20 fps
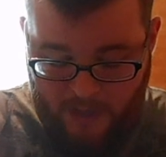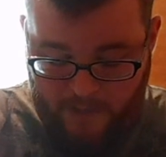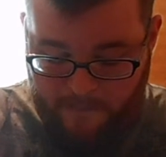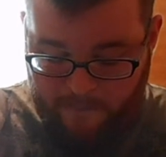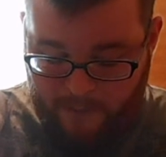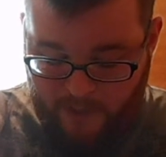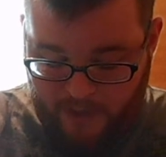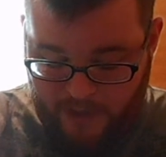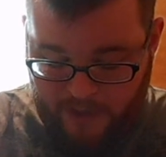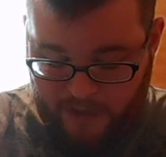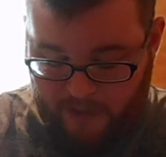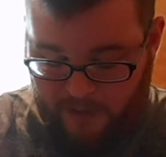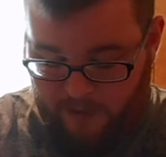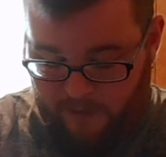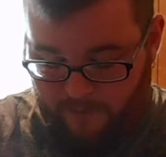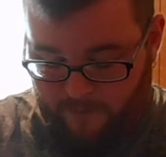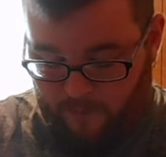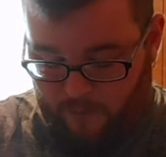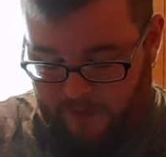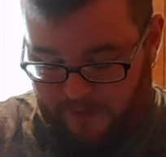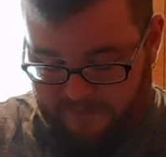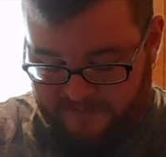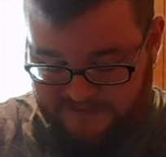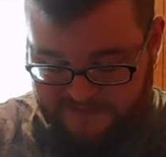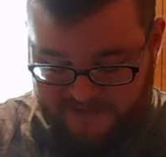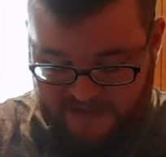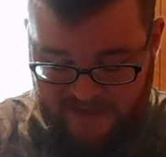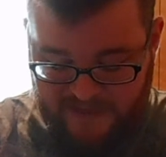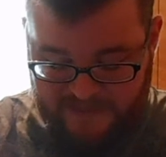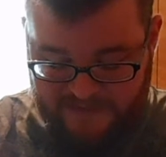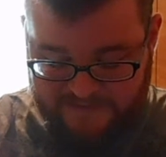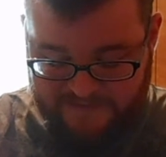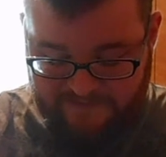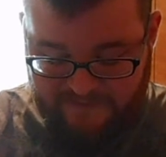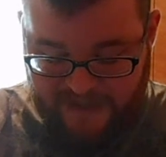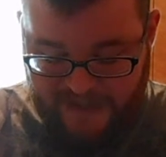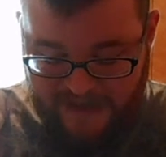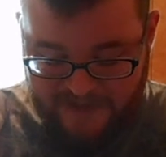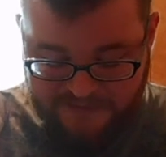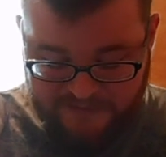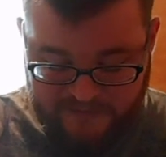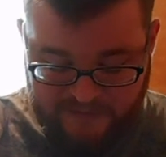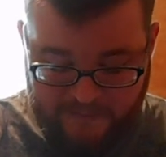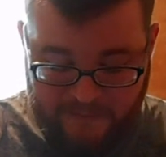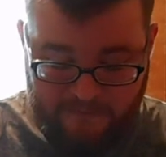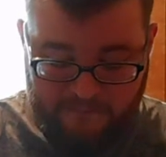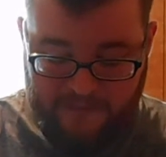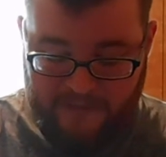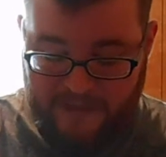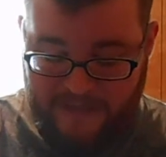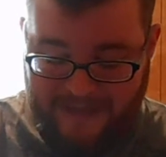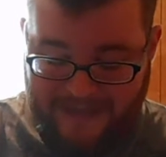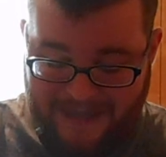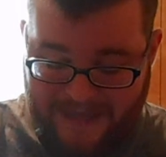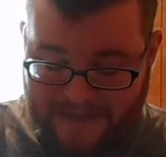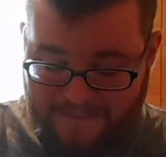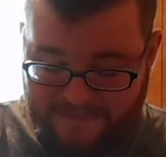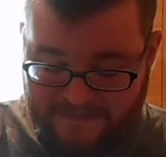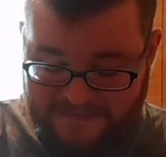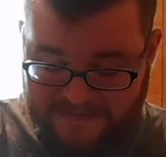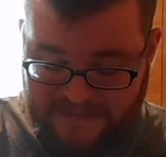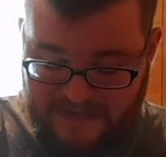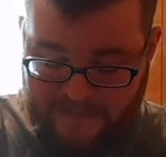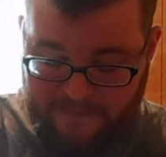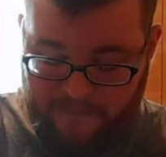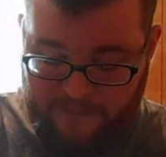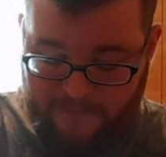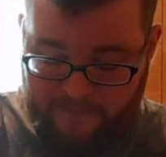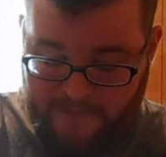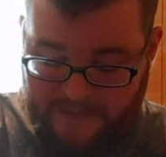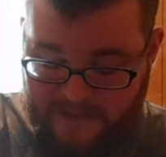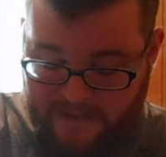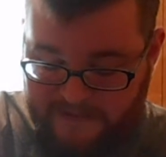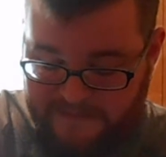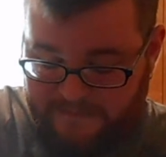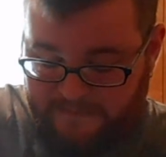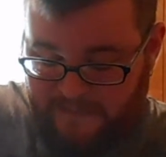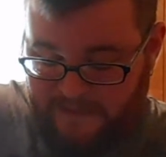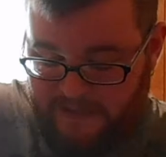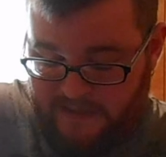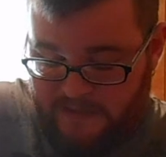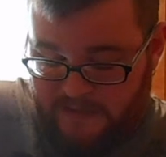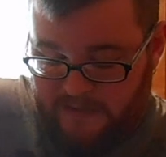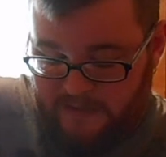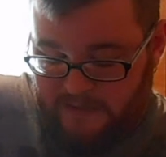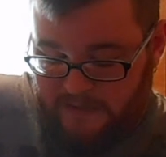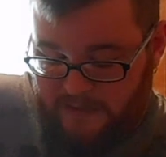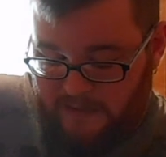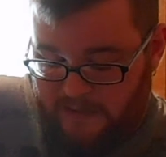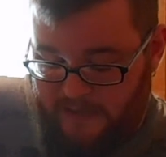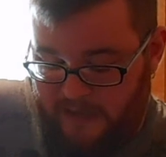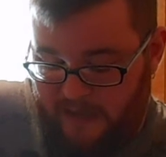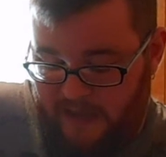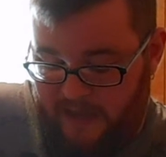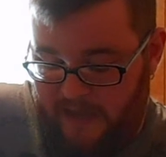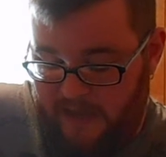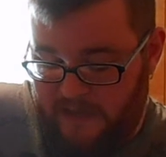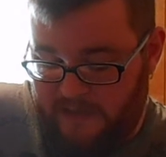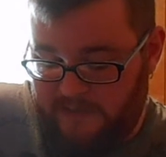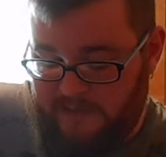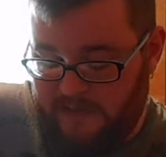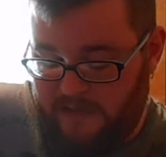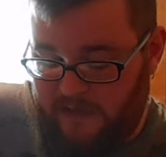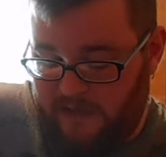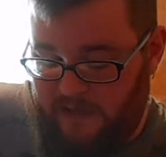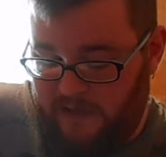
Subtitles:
But what I was saying is I've actually been playing Ape Escape on the PSP, and